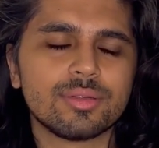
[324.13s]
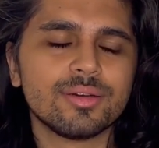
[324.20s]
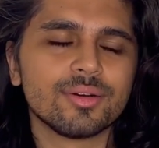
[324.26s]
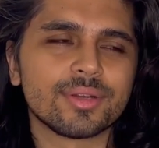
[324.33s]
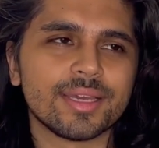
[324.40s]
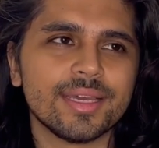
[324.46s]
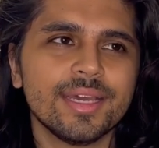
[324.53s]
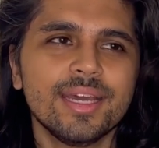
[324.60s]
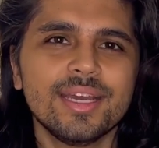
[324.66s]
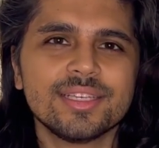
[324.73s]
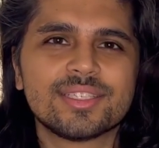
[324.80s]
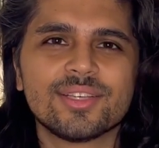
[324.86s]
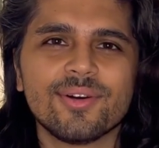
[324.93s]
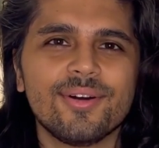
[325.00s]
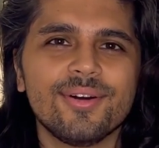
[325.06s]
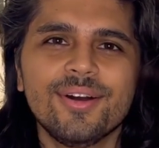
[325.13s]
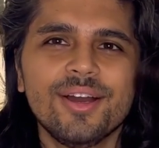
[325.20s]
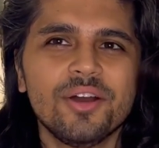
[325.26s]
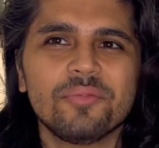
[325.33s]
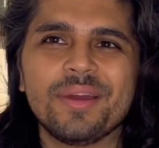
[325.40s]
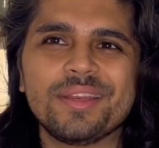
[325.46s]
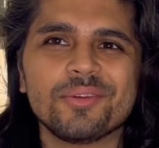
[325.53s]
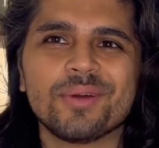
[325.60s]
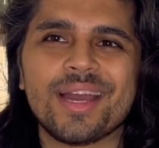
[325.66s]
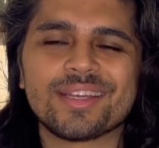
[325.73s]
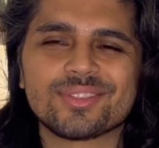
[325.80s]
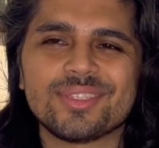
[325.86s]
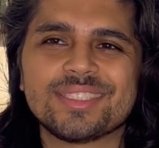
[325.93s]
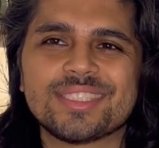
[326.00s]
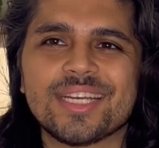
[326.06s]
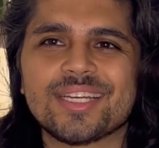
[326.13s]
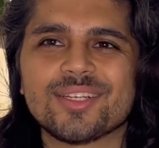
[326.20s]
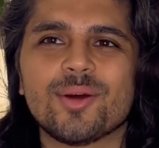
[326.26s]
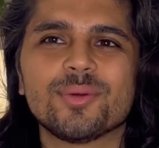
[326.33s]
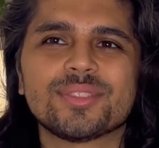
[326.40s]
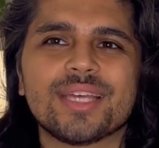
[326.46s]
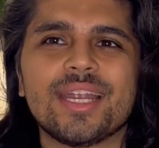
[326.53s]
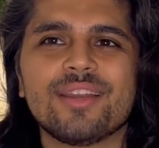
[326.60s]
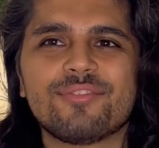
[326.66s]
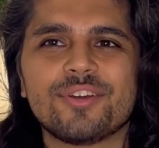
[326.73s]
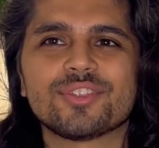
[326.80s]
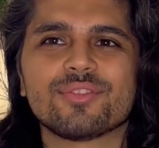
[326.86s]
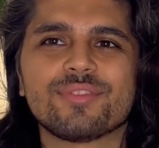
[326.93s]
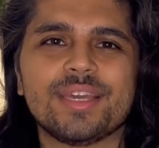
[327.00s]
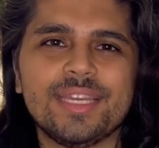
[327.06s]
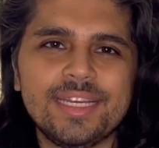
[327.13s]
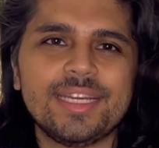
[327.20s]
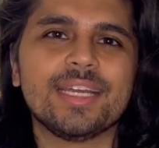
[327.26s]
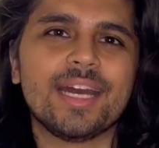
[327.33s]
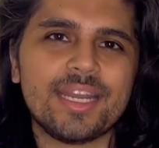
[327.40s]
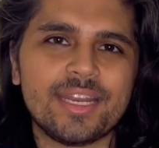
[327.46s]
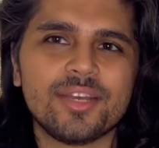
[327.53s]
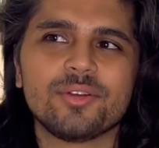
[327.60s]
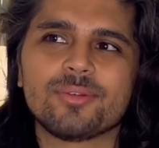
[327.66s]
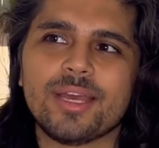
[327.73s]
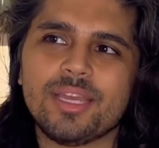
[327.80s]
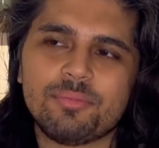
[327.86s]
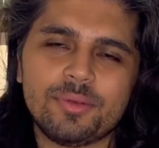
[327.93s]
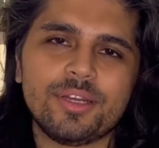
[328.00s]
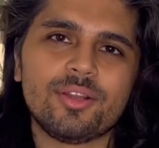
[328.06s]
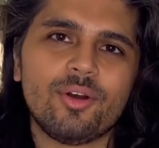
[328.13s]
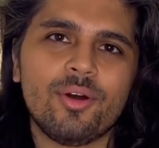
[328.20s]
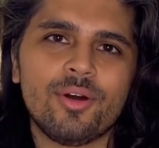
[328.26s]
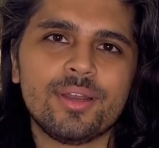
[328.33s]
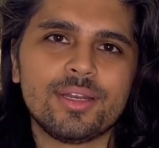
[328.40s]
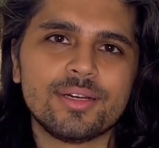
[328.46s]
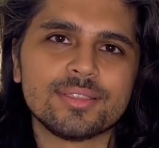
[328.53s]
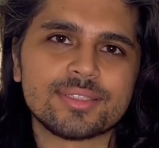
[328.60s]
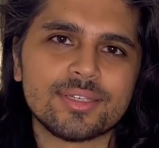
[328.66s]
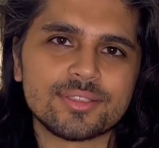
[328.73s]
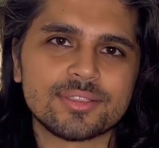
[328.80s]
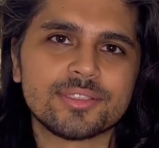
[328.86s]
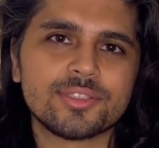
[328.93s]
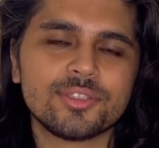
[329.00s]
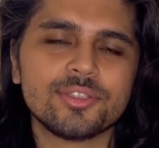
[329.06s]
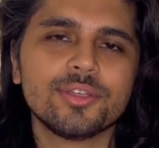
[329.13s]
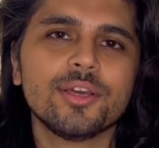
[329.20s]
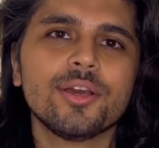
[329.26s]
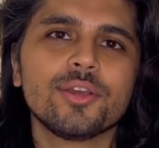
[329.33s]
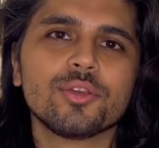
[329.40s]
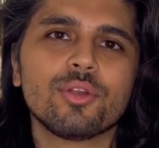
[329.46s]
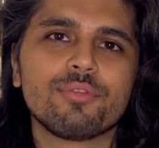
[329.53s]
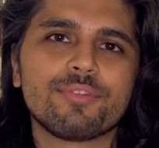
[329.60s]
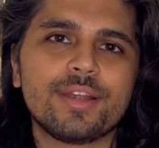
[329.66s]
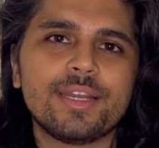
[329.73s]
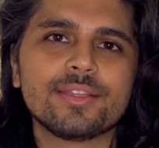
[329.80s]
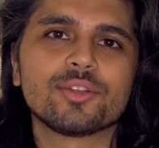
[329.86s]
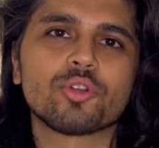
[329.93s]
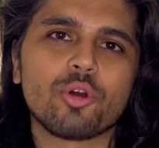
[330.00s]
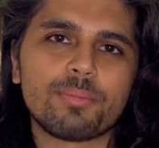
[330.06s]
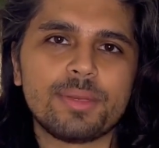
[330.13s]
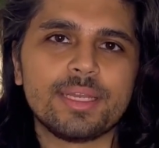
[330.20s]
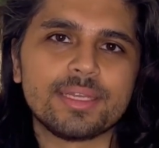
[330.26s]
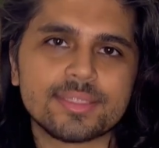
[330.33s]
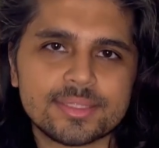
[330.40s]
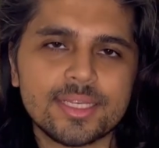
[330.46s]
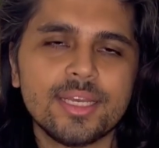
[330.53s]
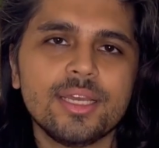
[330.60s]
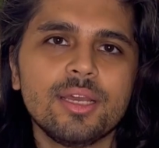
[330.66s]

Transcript: Okay, so when you actually check out side effects of any diet and you type it on a search engine, you will find the top links.